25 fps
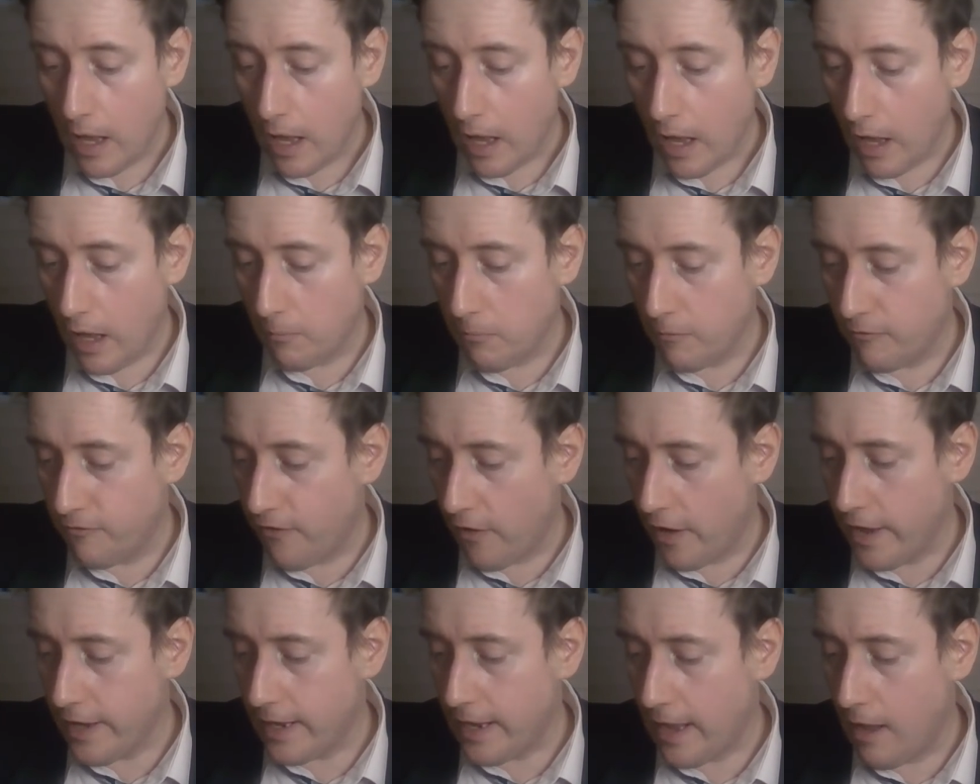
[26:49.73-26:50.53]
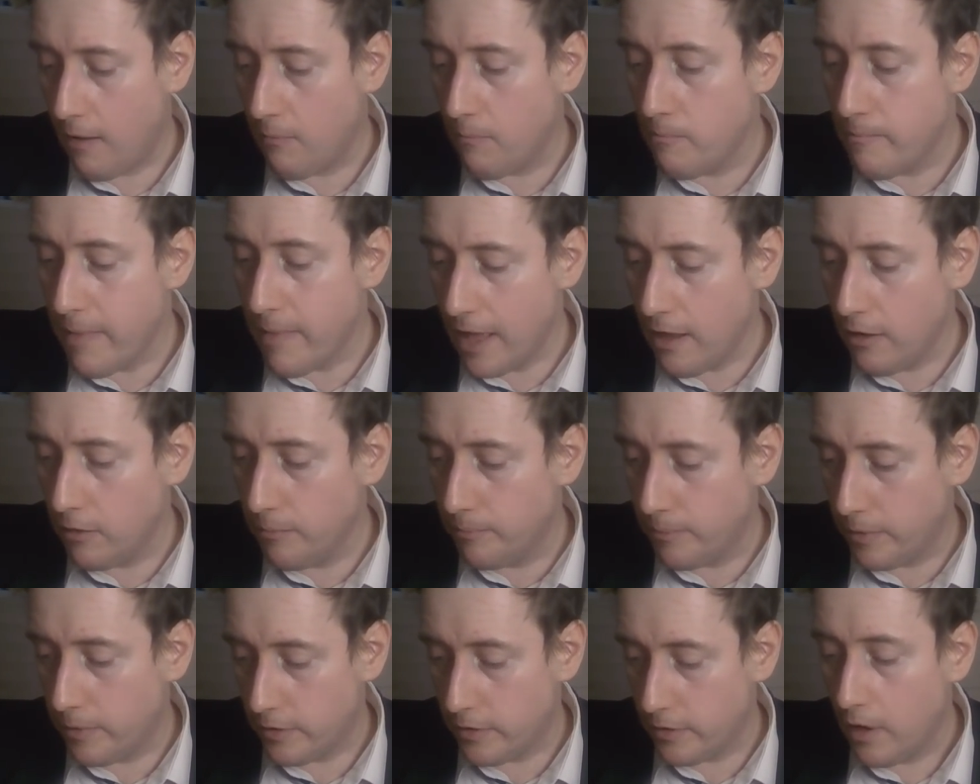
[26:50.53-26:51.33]
Viscount
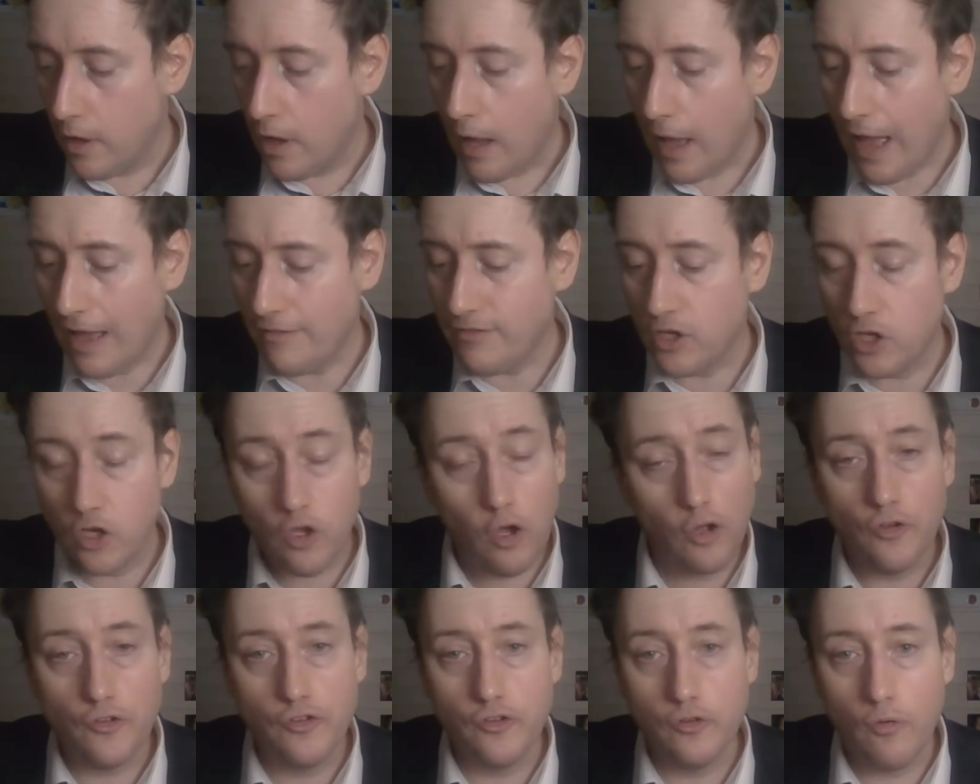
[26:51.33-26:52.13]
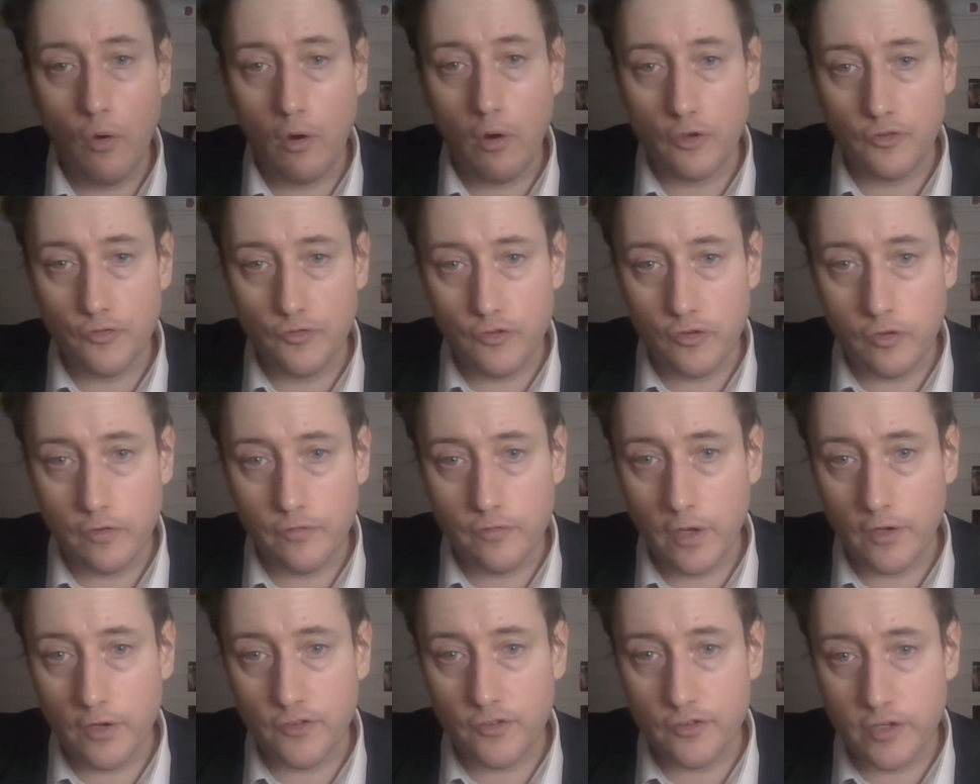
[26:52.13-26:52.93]
Melbourne, having gone to Oxford
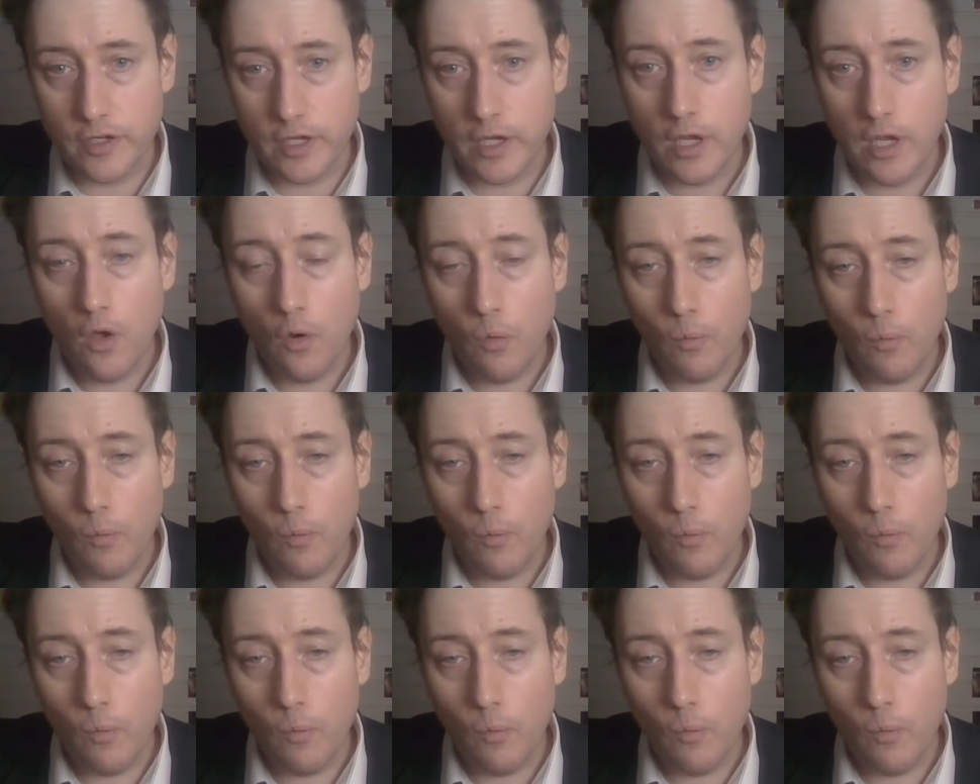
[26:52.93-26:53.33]
University,